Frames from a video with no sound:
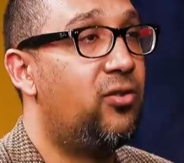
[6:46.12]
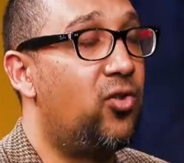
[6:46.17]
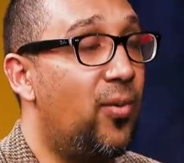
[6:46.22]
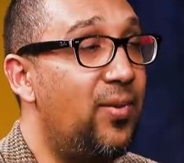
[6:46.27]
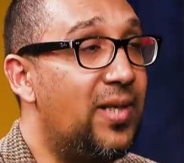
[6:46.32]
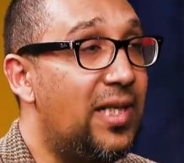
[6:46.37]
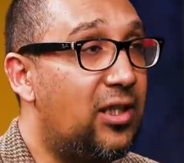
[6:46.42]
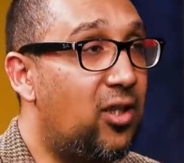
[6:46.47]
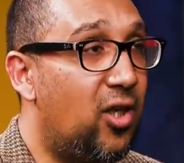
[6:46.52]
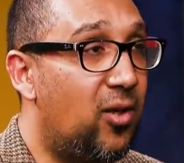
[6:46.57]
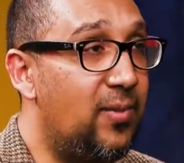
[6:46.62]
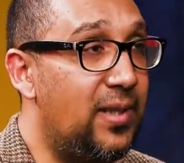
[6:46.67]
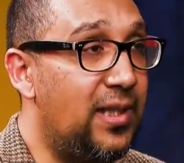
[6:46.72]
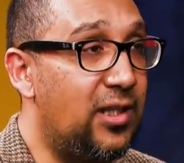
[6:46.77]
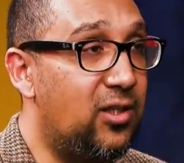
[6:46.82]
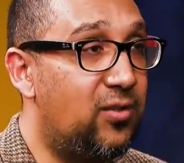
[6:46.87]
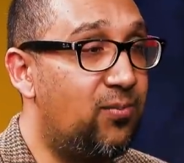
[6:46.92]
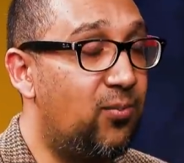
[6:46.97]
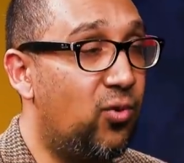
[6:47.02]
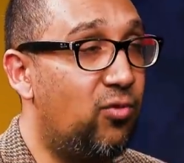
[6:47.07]
Dominic
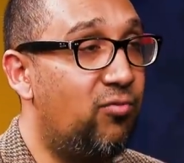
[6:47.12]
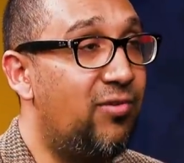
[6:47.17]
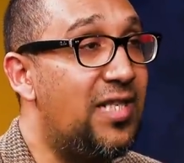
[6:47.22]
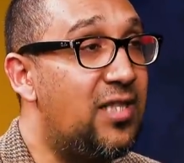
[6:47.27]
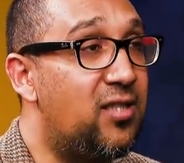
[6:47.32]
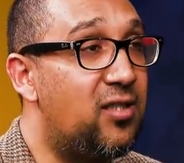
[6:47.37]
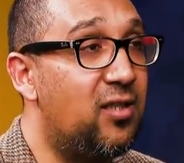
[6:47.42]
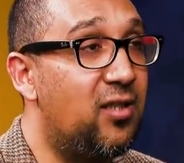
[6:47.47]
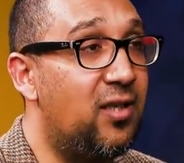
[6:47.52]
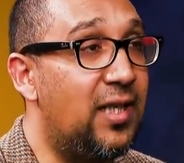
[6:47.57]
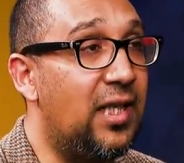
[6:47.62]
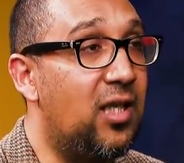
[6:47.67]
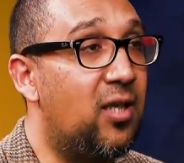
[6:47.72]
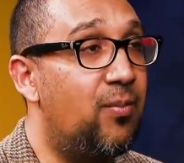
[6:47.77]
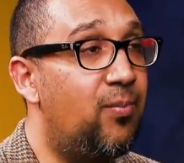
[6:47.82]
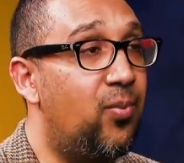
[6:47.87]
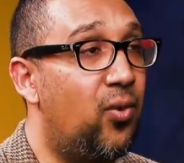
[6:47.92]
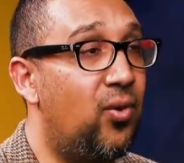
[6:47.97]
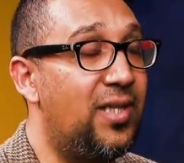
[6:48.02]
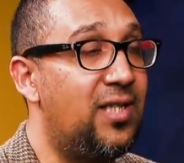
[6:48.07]
Cummings more recently
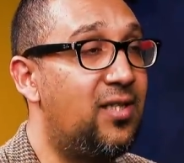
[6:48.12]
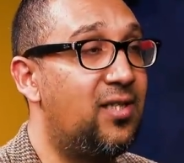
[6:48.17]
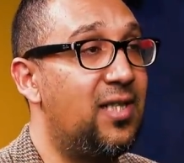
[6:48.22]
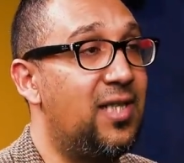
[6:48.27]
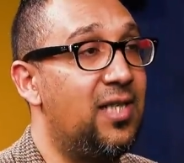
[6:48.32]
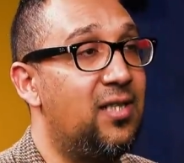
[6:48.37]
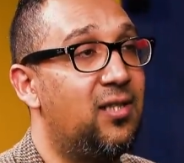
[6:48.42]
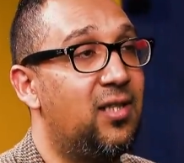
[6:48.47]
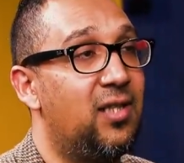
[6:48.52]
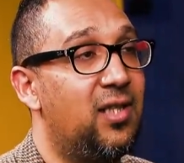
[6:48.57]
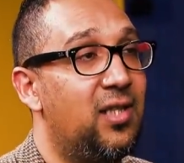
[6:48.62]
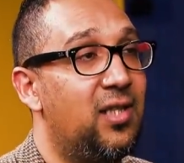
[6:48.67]
appointed